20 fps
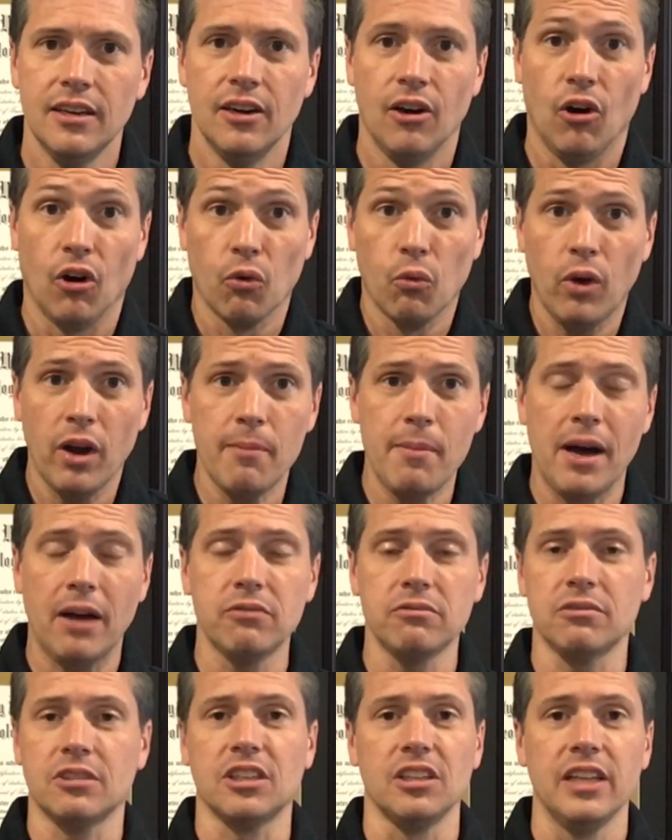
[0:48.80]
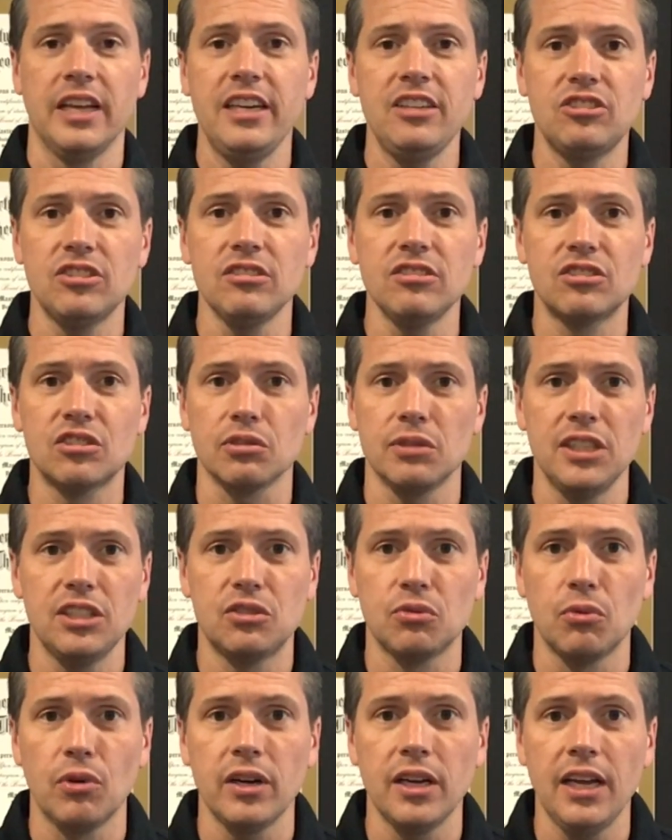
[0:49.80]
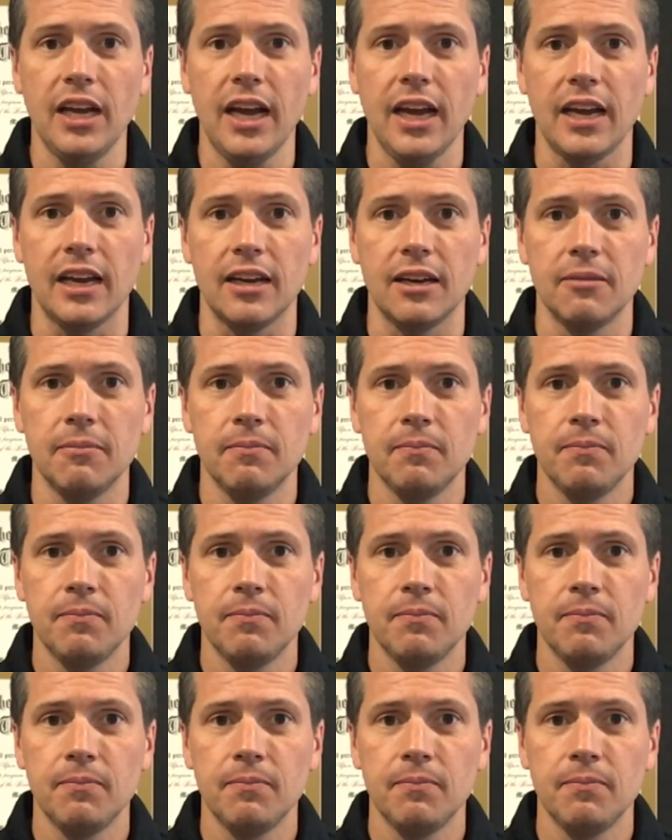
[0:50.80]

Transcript: Or what about Galatians 3:28?